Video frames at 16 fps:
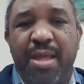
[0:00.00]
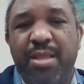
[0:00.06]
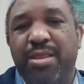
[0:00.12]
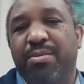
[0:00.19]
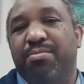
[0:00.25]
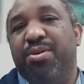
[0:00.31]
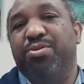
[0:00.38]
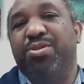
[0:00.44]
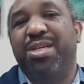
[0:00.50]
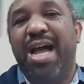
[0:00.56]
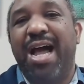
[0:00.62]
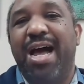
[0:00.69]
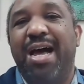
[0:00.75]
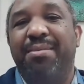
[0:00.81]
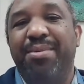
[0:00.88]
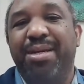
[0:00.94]
The most
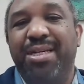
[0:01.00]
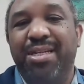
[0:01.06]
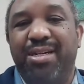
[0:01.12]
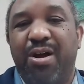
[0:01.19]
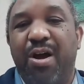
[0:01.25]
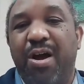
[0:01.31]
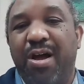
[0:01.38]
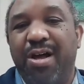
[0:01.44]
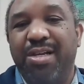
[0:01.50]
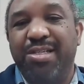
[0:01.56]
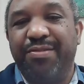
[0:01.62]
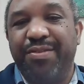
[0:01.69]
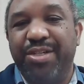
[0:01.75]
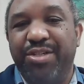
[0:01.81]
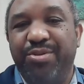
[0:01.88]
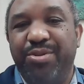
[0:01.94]
common cause of
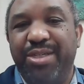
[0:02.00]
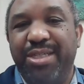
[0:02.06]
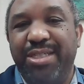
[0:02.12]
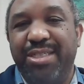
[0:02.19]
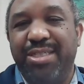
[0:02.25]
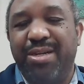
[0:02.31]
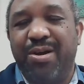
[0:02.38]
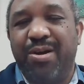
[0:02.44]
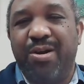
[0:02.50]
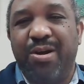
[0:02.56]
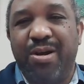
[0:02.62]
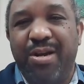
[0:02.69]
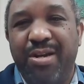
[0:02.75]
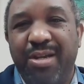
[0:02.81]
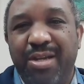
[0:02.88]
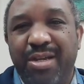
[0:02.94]
injuries
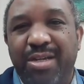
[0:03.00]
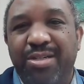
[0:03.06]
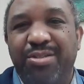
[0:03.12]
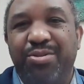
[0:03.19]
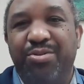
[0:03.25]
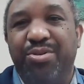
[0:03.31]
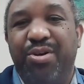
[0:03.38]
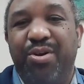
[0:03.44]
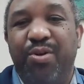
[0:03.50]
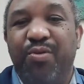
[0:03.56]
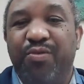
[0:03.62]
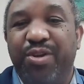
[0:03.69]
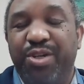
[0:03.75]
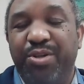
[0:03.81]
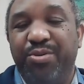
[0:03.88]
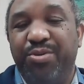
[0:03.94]
are due to
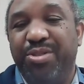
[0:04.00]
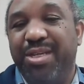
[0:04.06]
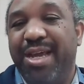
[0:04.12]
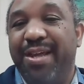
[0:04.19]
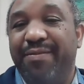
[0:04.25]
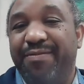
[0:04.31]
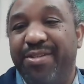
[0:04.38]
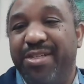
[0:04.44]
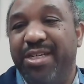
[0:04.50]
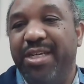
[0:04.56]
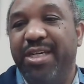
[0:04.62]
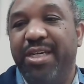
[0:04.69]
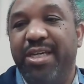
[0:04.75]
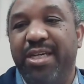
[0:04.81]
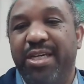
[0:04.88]
overuse and fatigue.